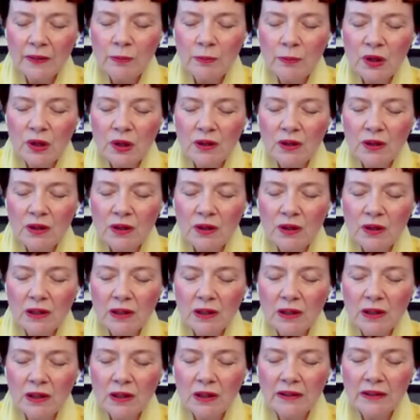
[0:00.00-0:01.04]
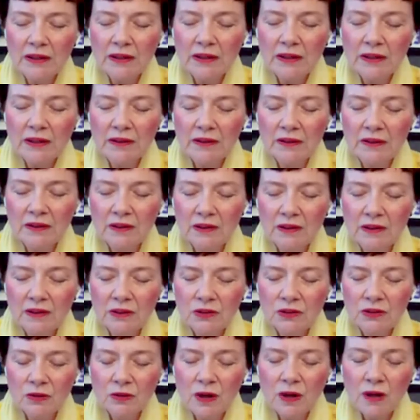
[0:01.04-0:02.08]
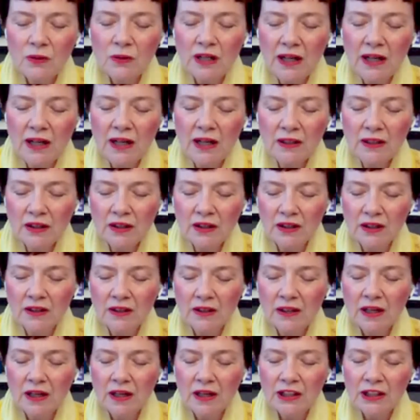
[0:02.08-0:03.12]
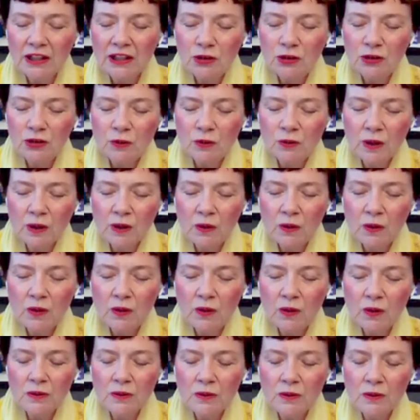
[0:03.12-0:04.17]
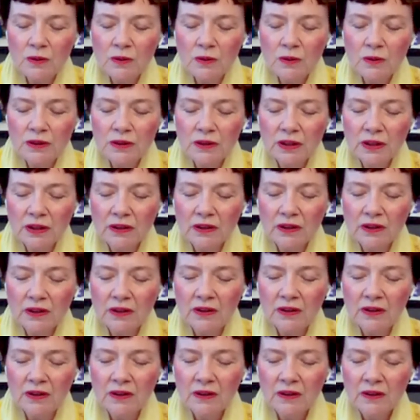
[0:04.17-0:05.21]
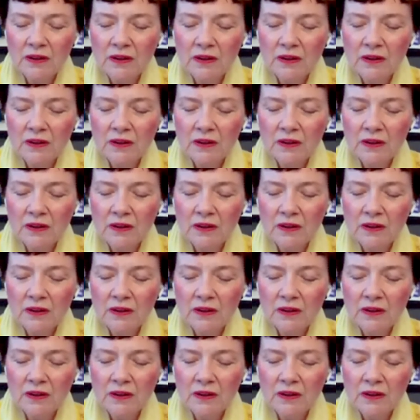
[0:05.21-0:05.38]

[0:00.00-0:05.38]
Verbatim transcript: to be like the Merlin, to grow younger as you grow older,